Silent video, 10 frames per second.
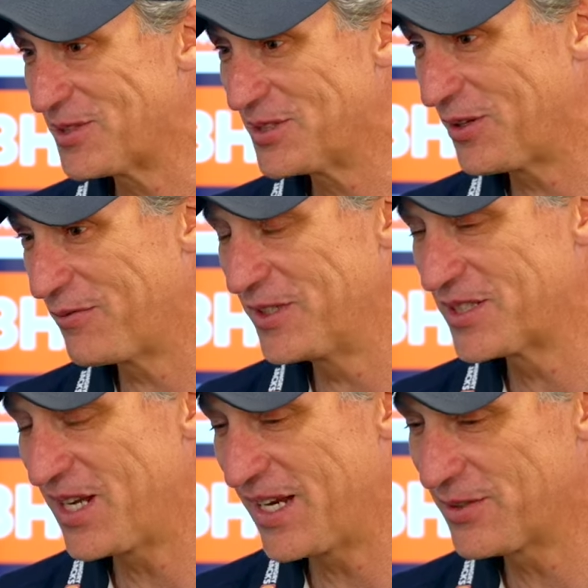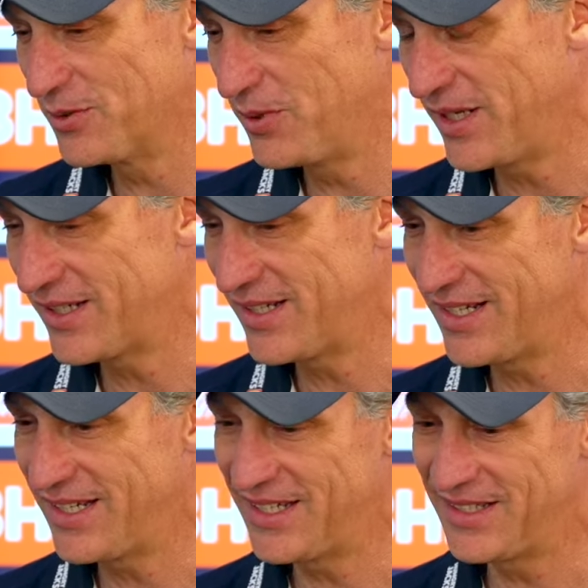She's not the finished article. But
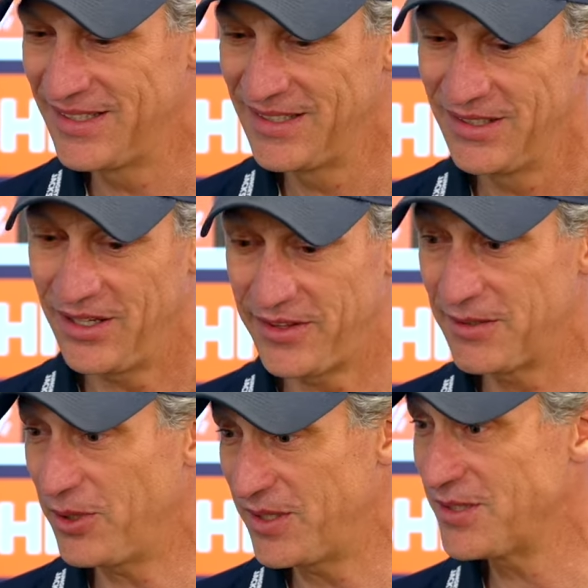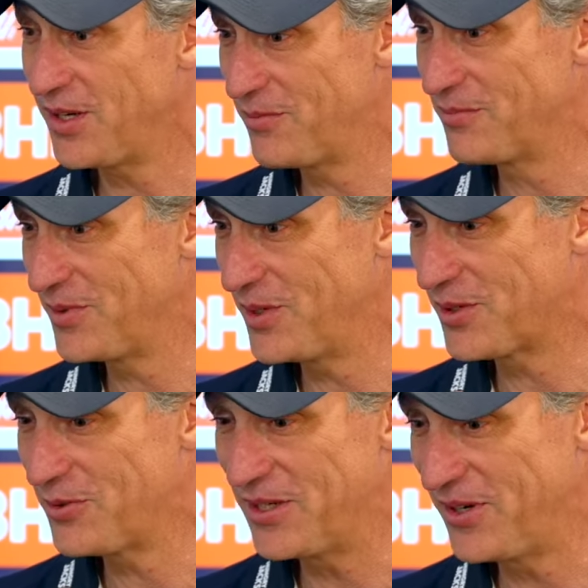I think by the time her
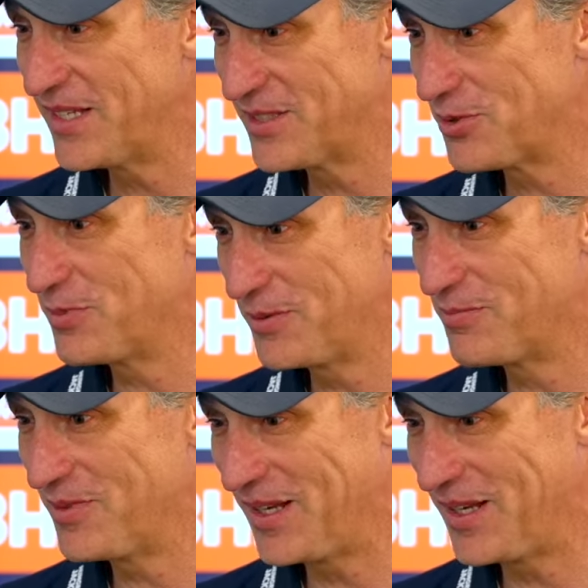career ends, she'll be